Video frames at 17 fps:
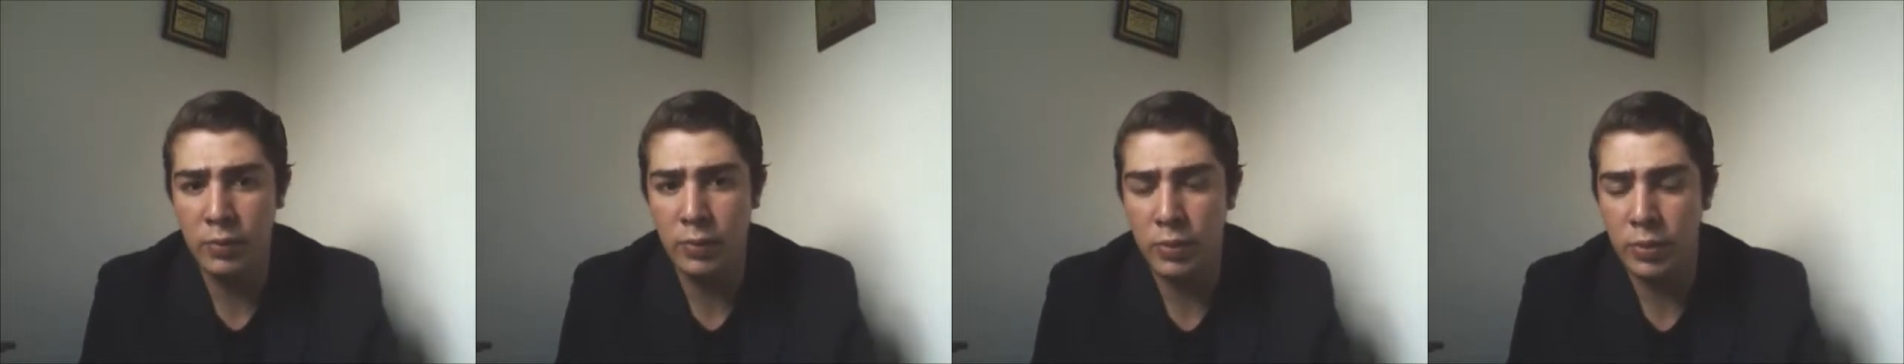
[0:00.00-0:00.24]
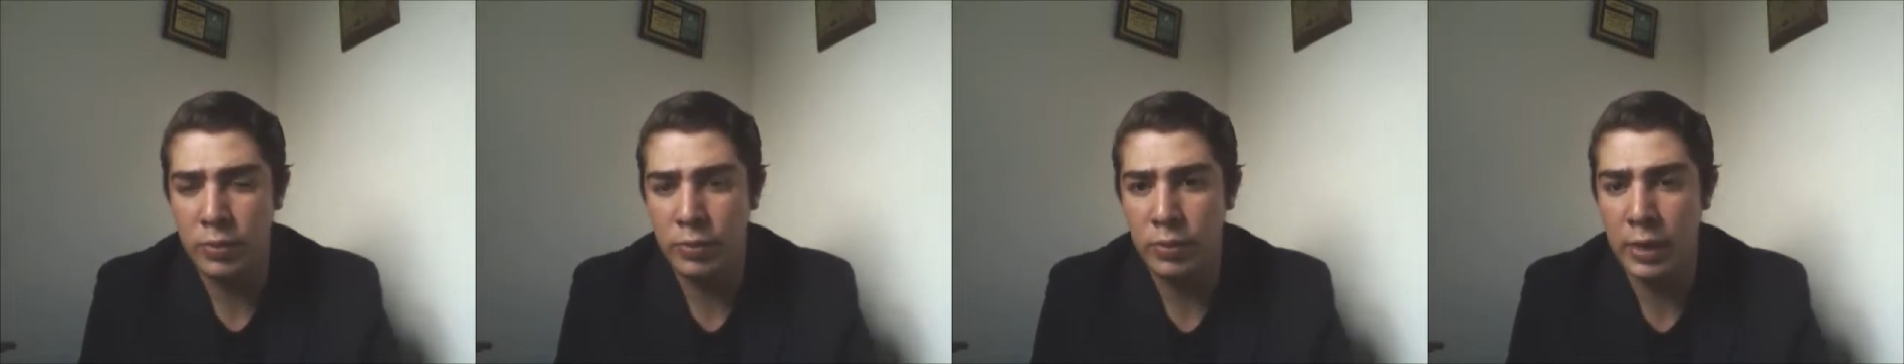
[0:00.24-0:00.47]

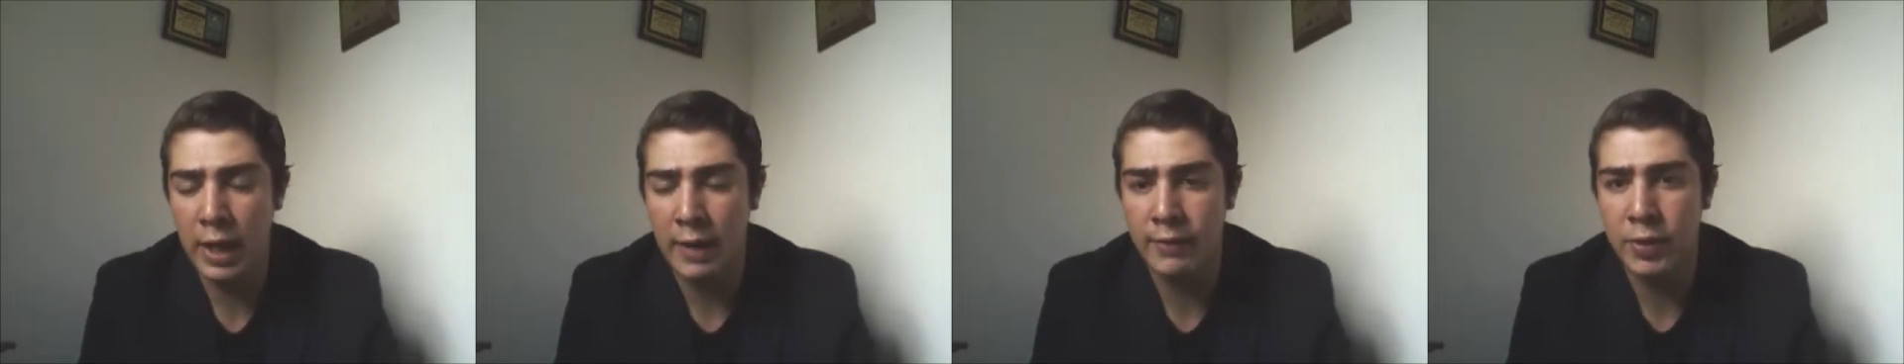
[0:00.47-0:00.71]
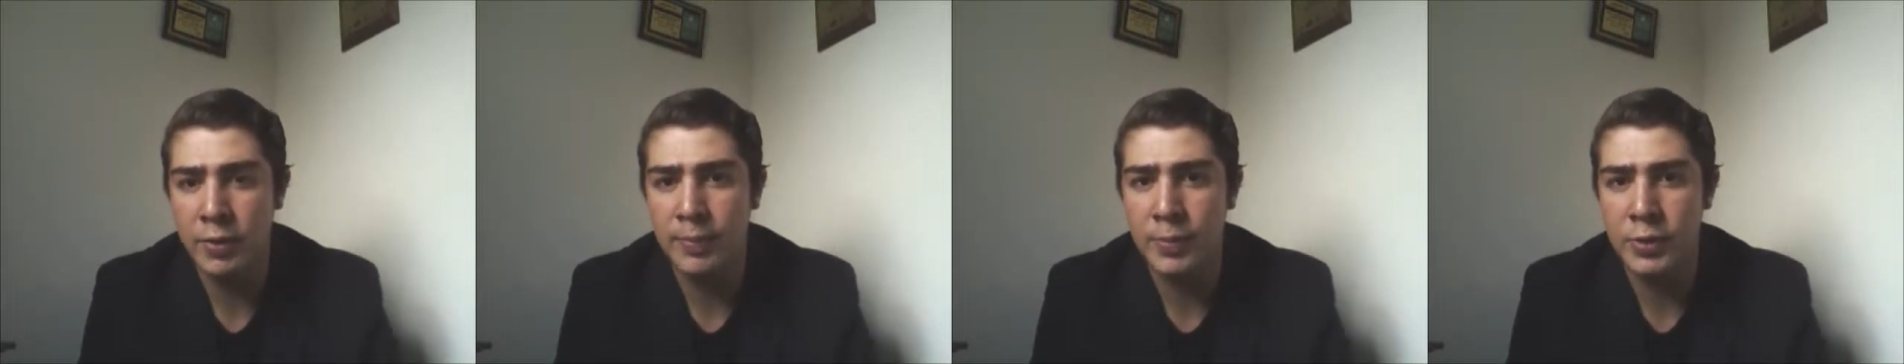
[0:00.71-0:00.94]
We
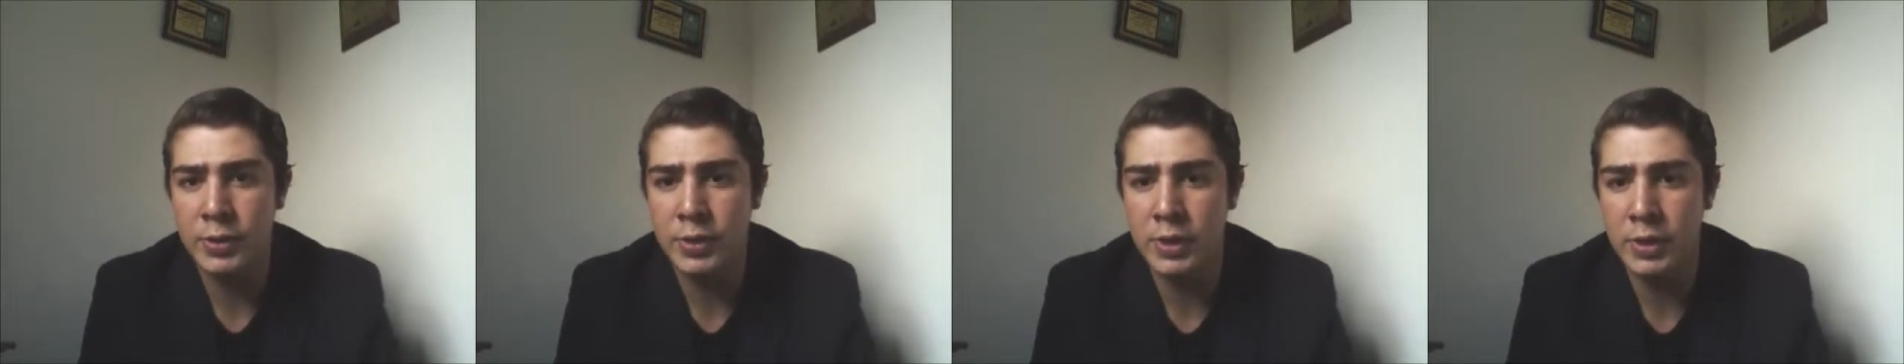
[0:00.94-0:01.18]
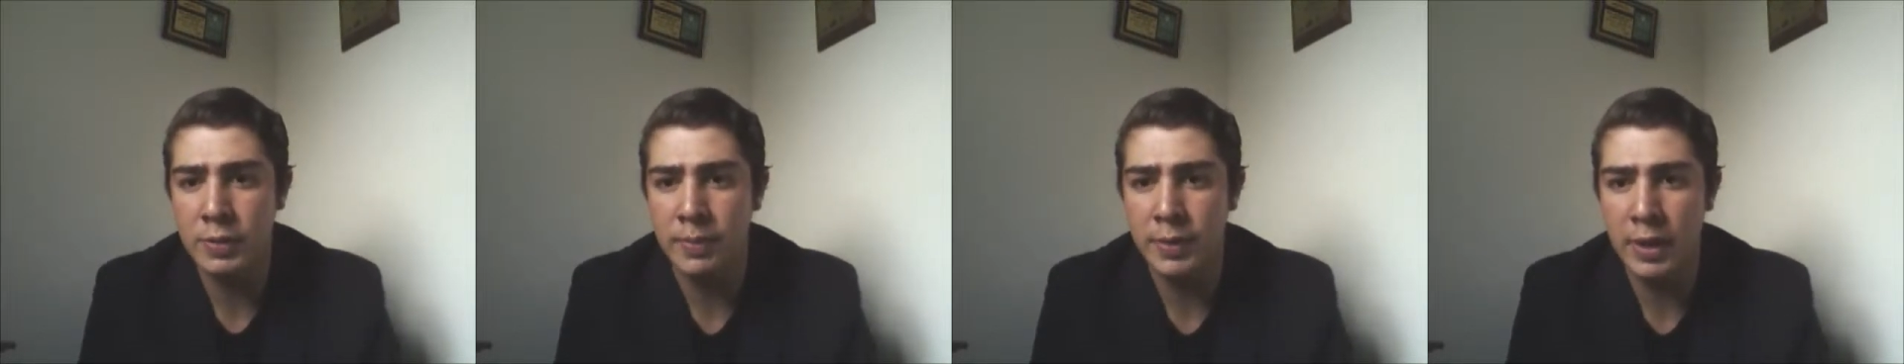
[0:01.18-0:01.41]
have the
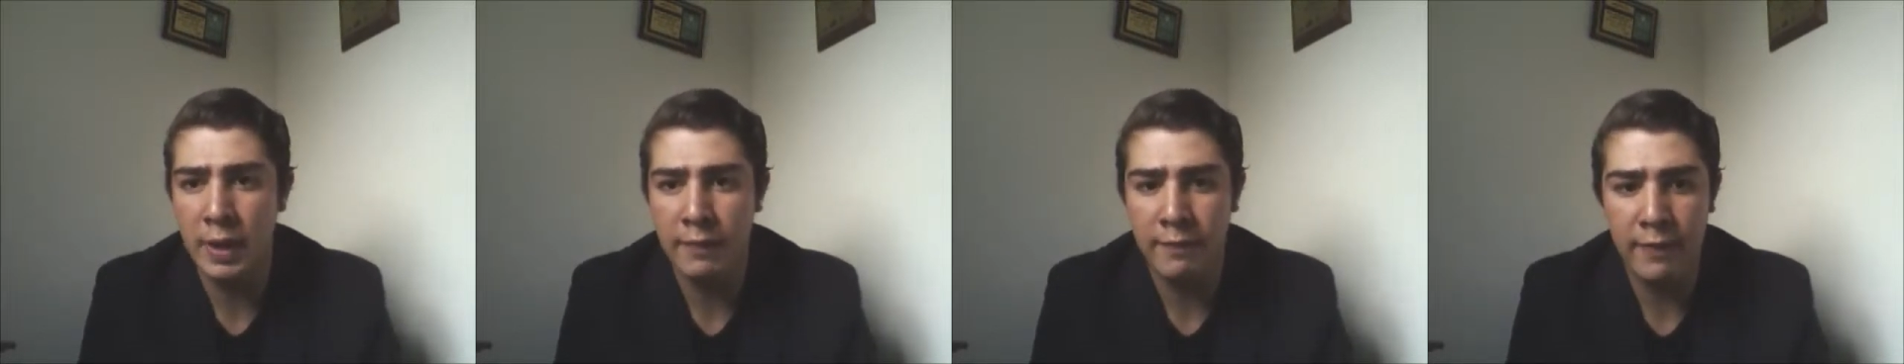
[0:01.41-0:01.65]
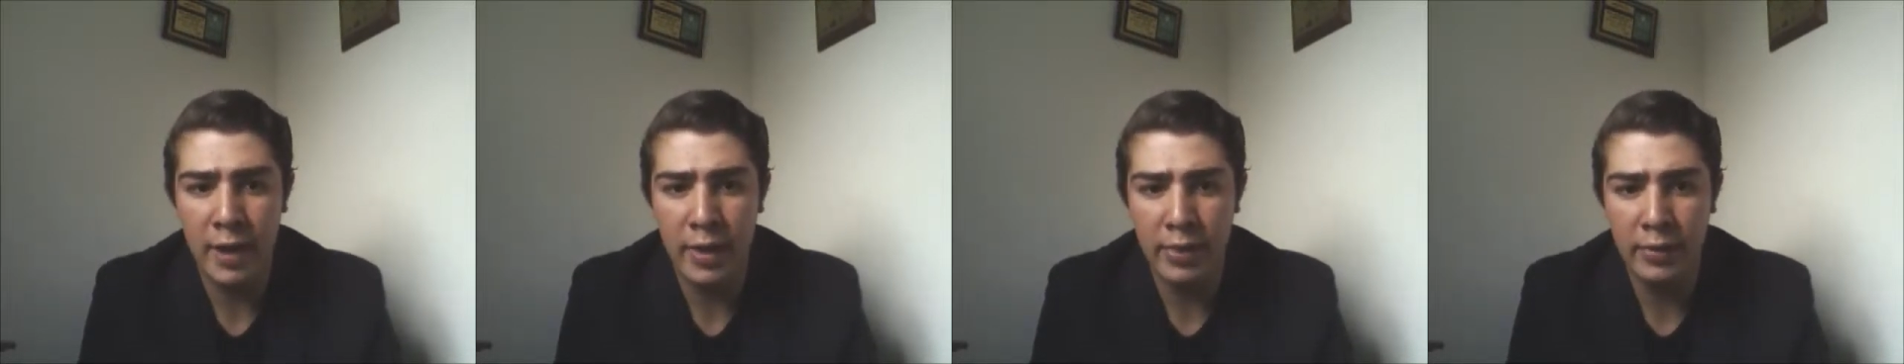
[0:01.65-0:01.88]
opportunity to be a
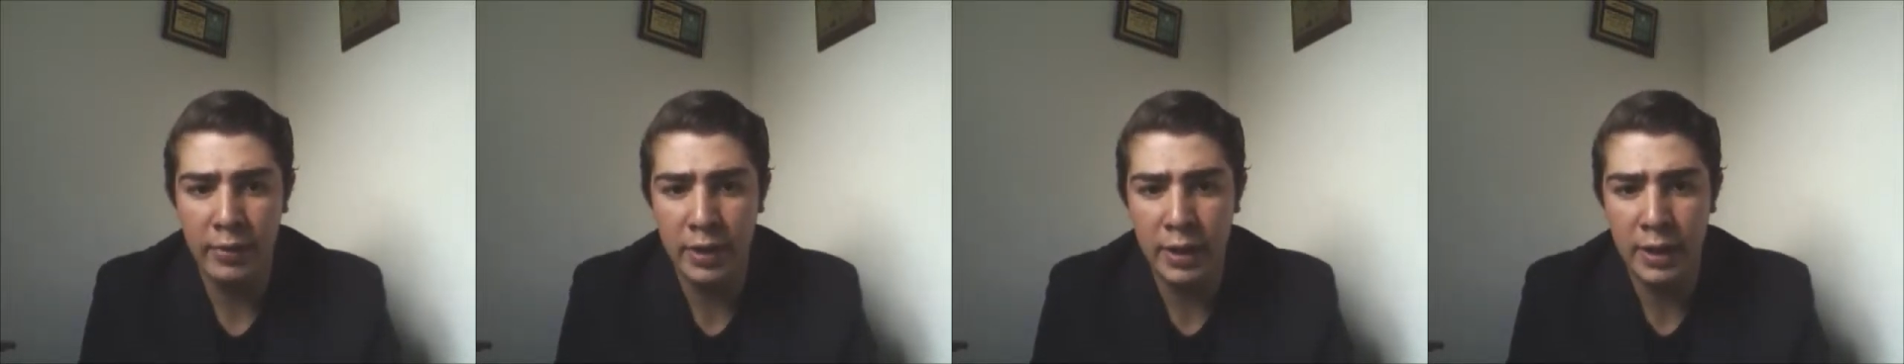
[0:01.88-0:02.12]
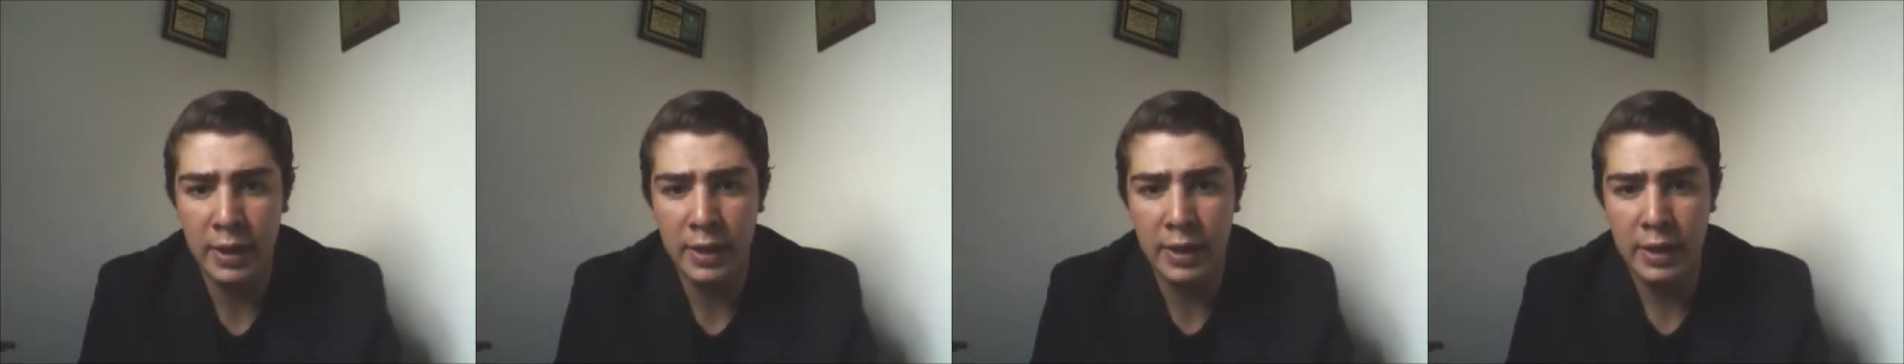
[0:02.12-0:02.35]

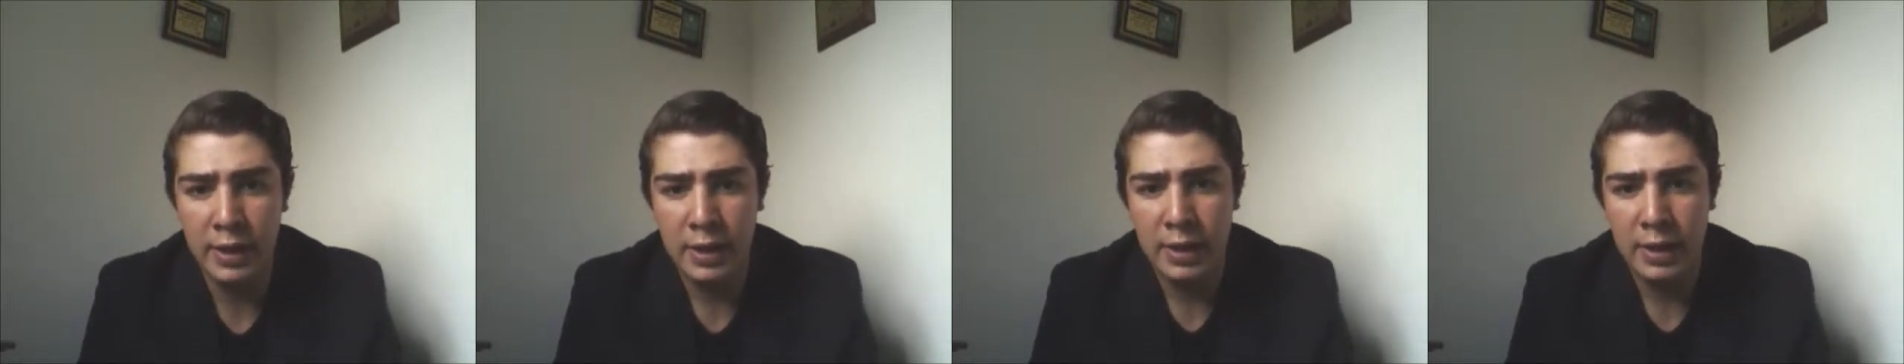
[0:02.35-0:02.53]
father.